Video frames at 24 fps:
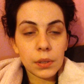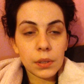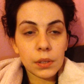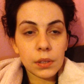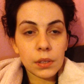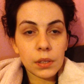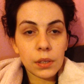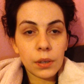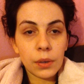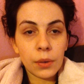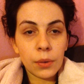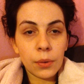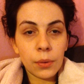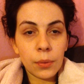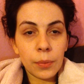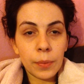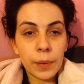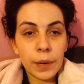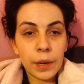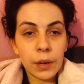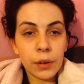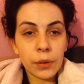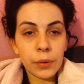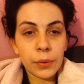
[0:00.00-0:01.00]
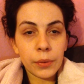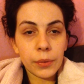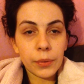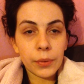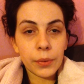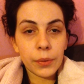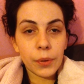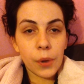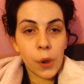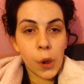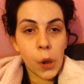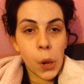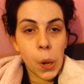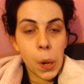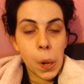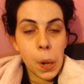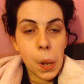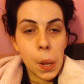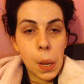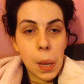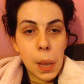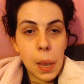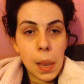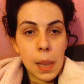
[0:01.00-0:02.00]
until about
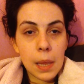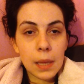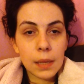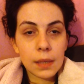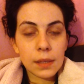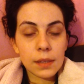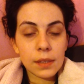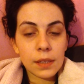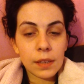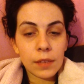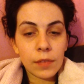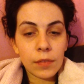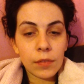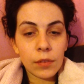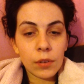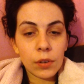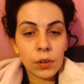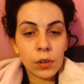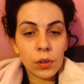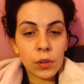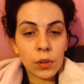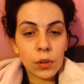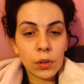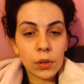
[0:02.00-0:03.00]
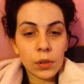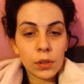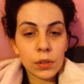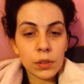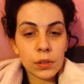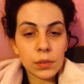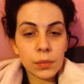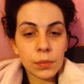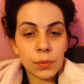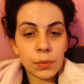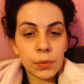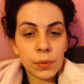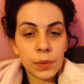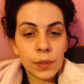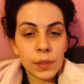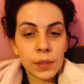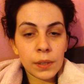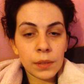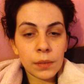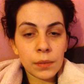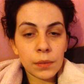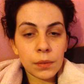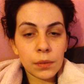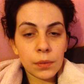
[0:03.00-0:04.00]
7 o'clock this
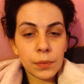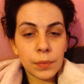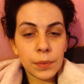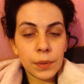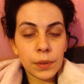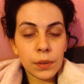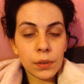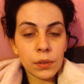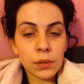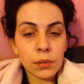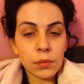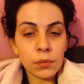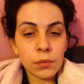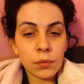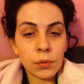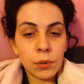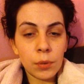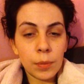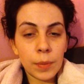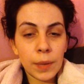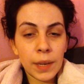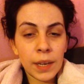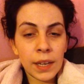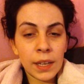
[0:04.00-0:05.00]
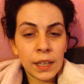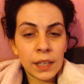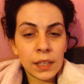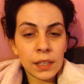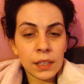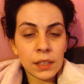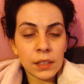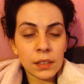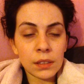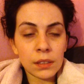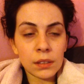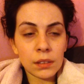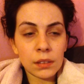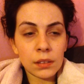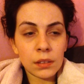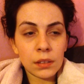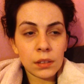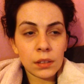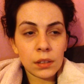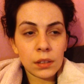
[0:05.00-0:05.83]
morning because of all the pain, and